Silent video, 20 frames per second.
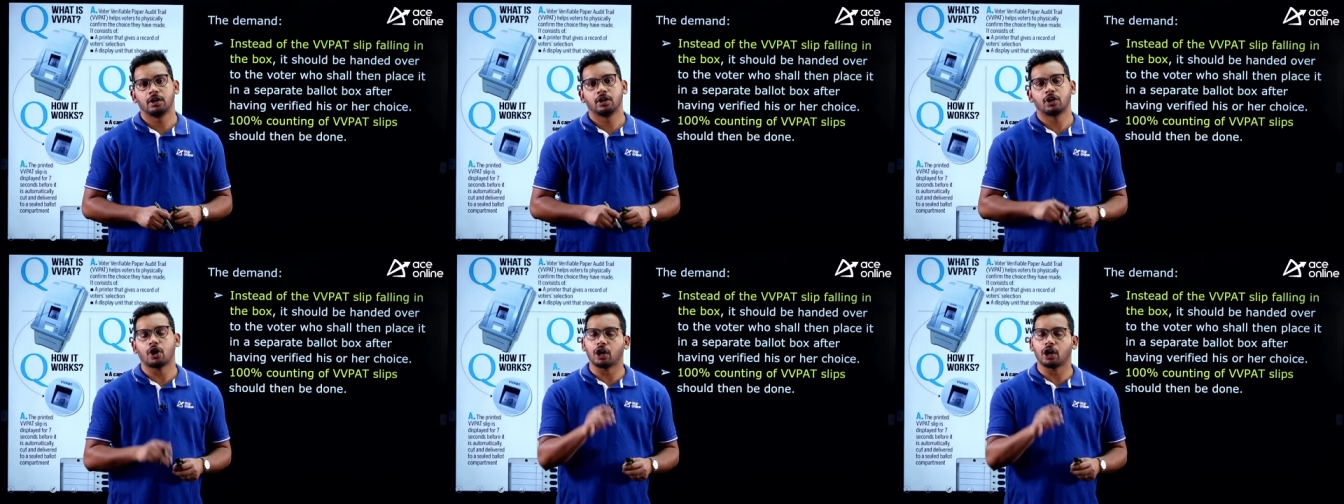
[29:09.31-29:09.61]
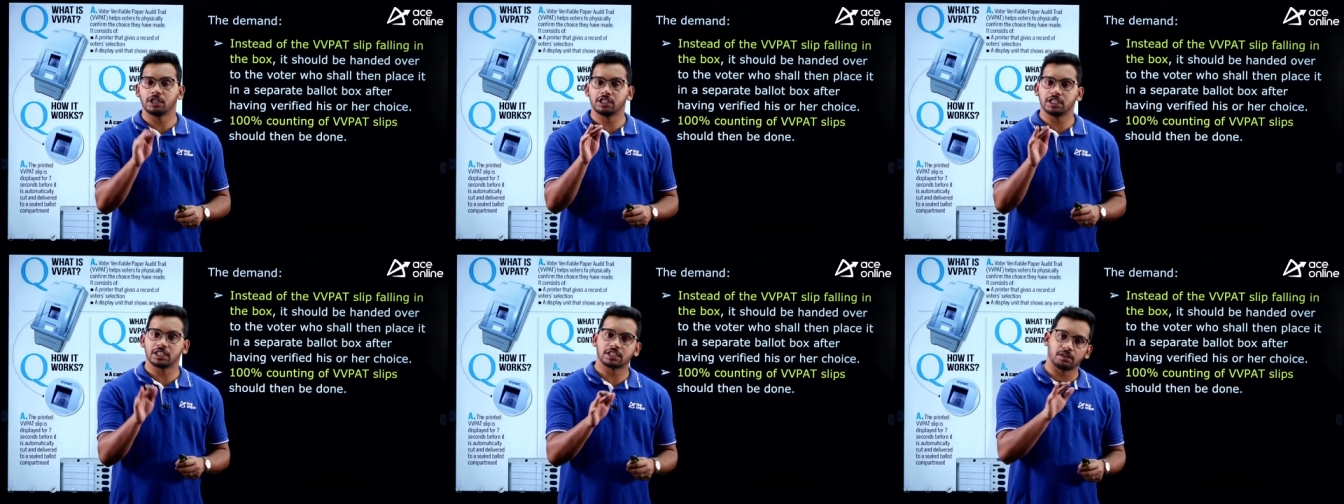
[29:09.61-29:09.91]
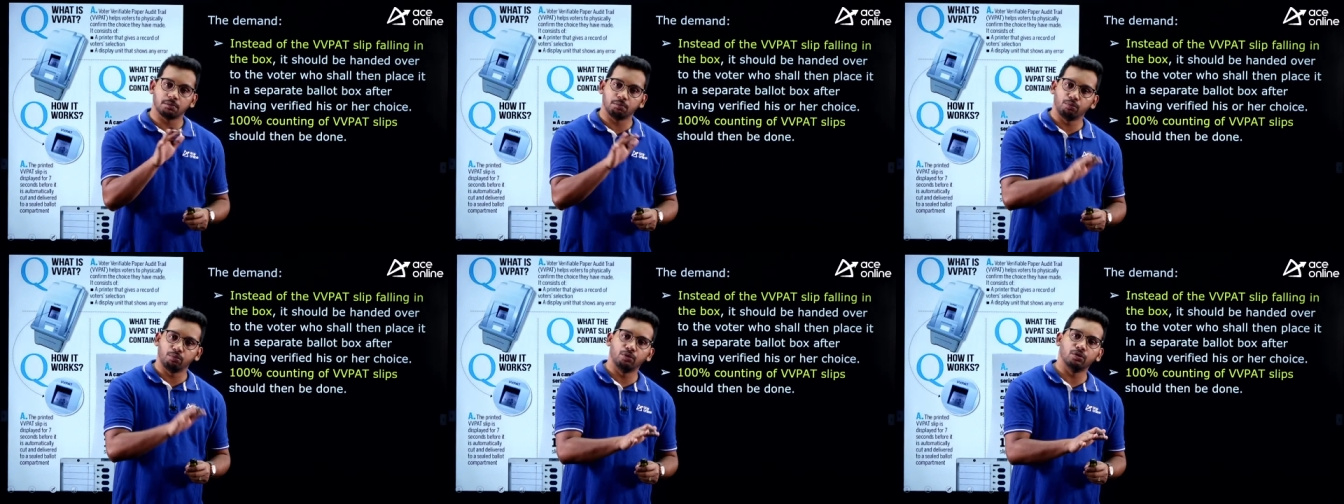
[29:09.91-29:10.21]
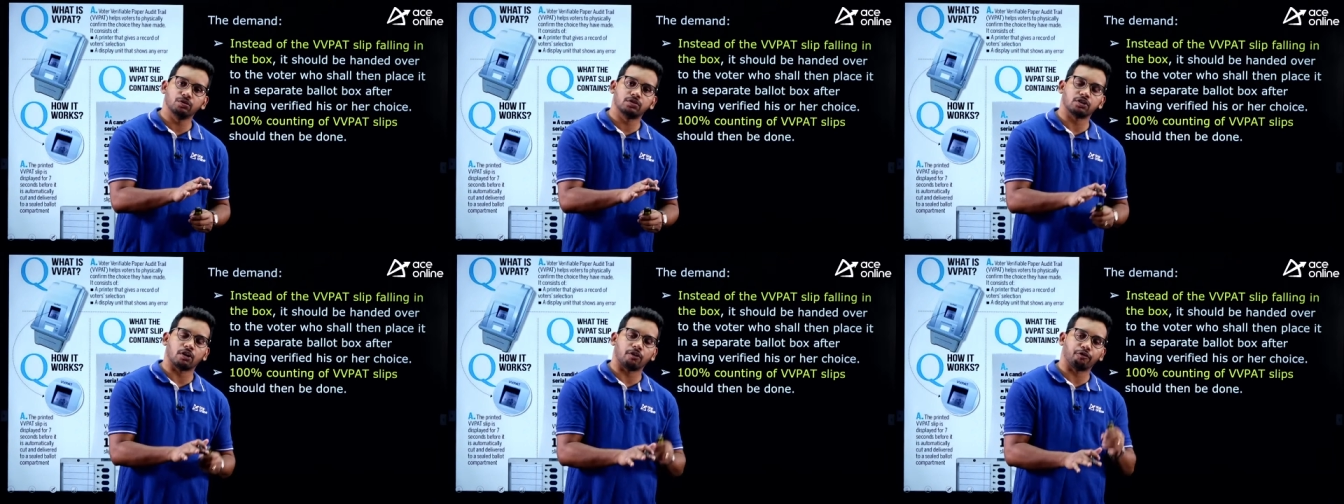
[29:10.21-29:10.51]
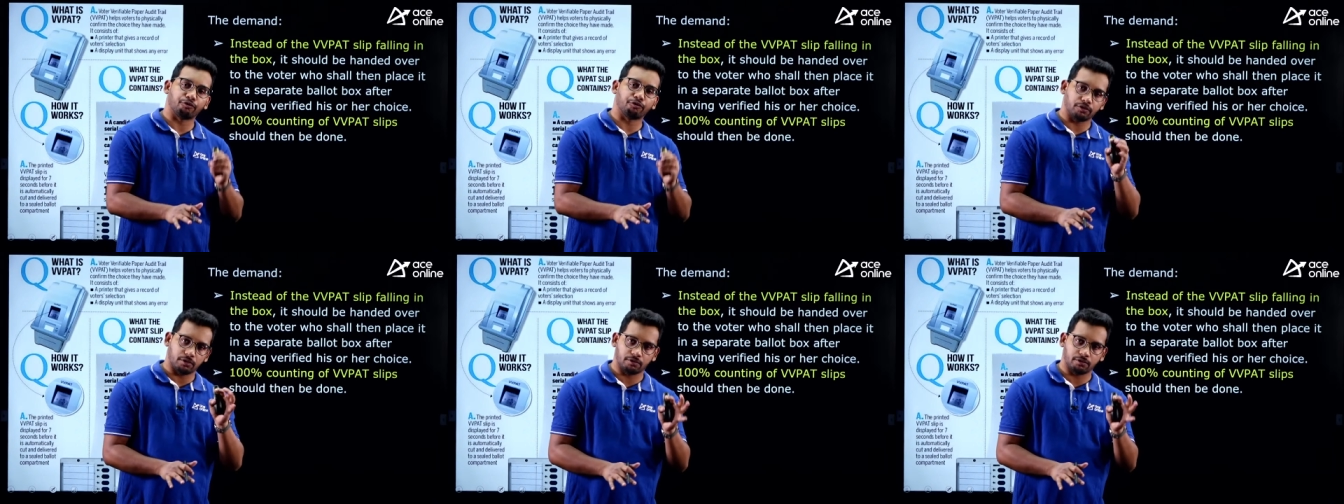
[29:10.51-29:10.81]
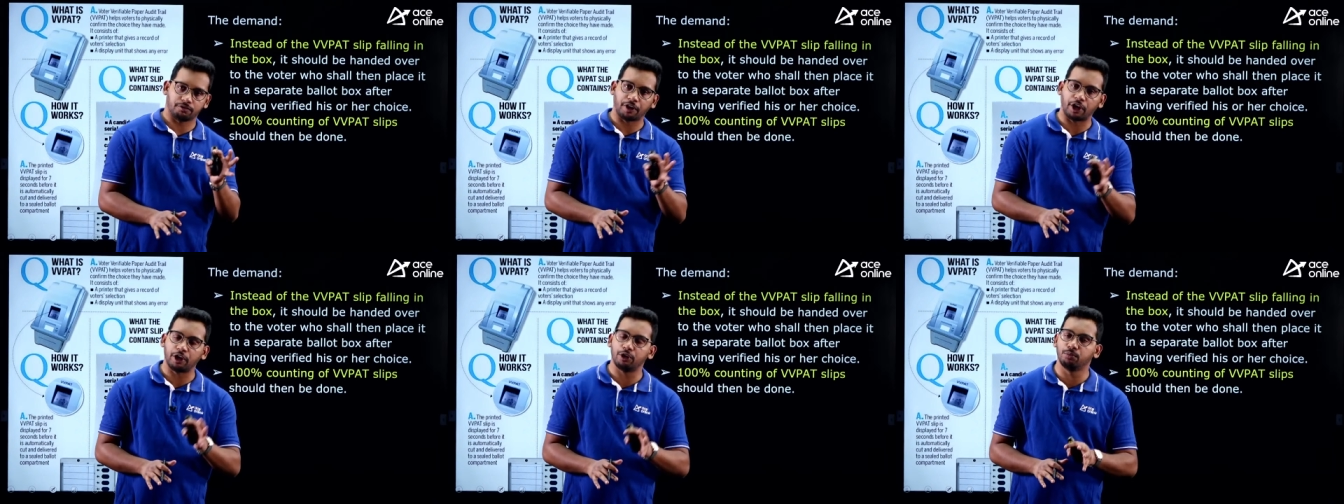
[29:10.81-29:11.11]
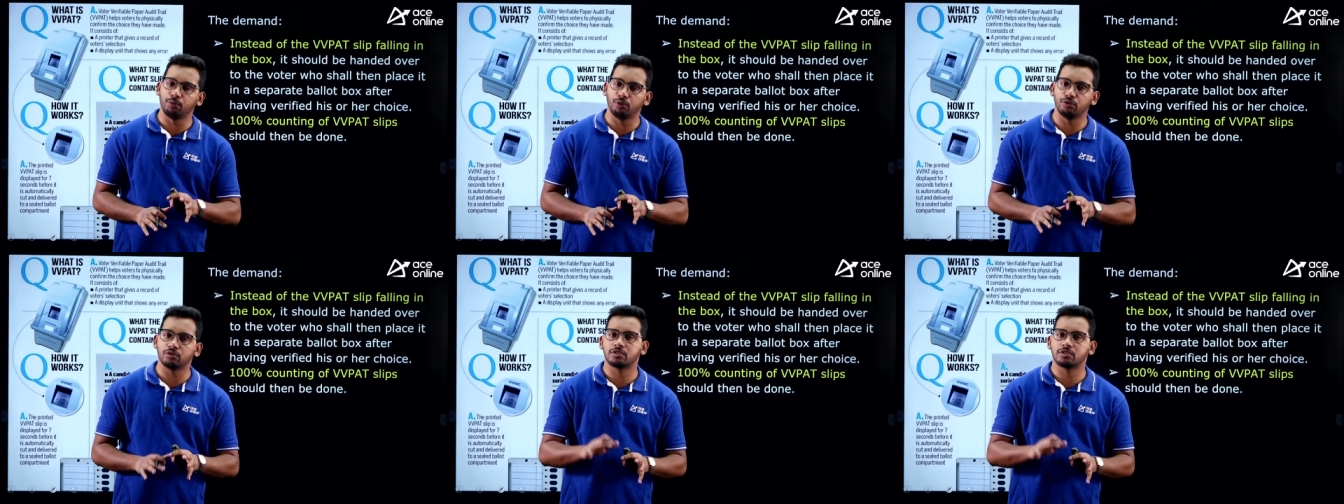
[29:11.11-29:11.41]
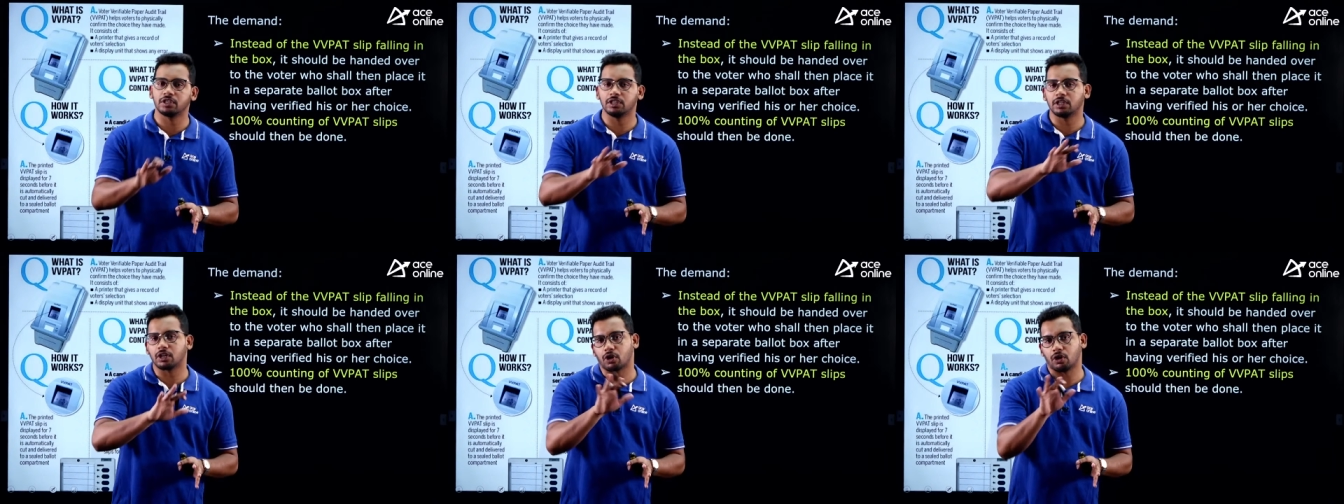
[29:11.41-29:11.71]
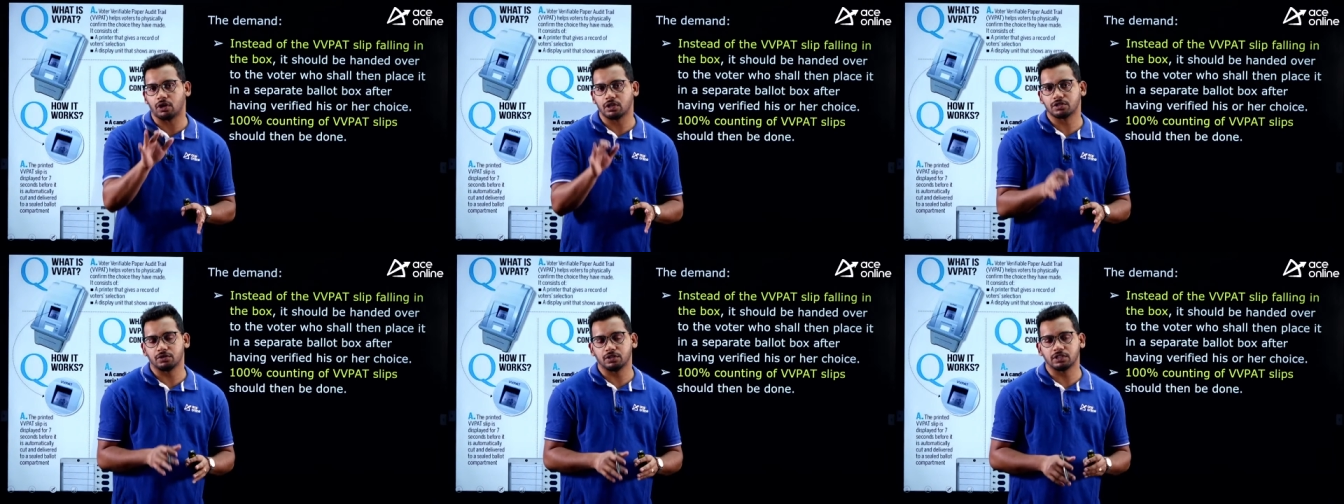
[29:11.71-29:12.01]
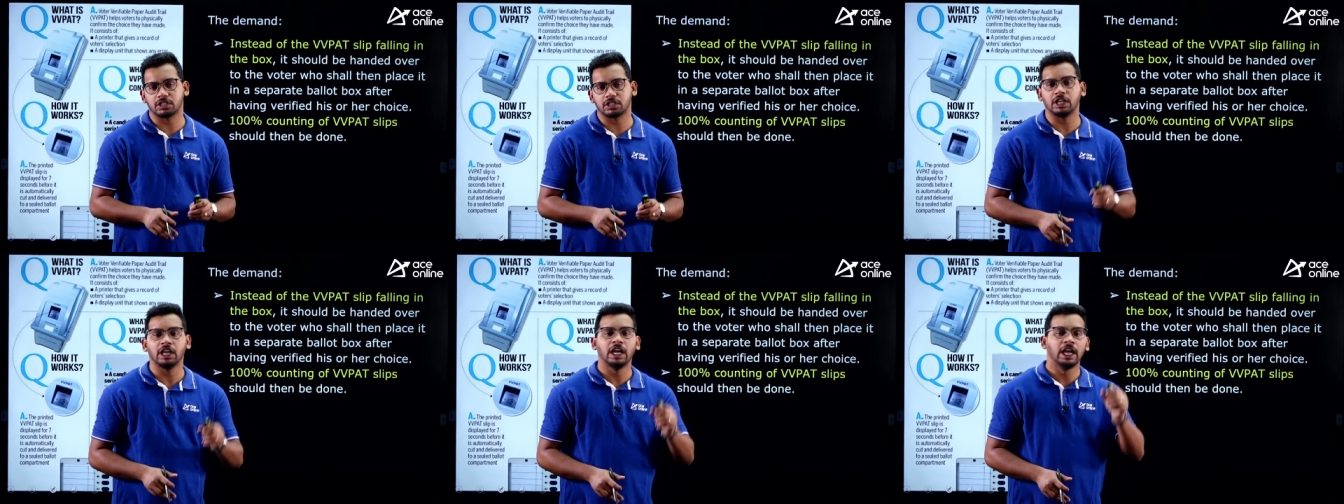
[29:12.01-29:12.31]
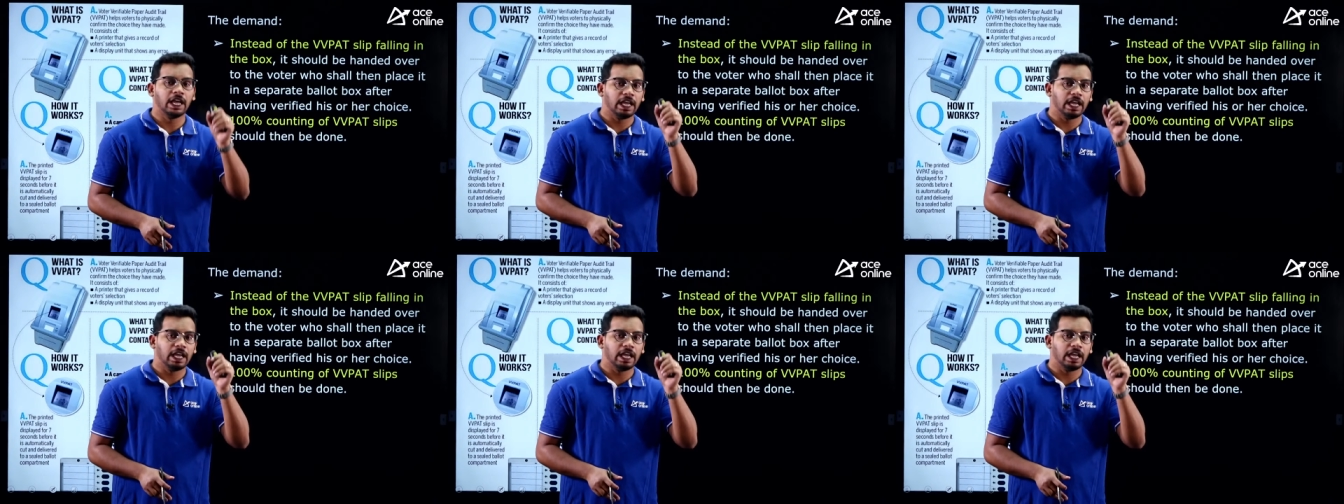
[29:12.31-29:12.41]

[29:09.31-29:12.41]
not just booths of 5 booths in the constituency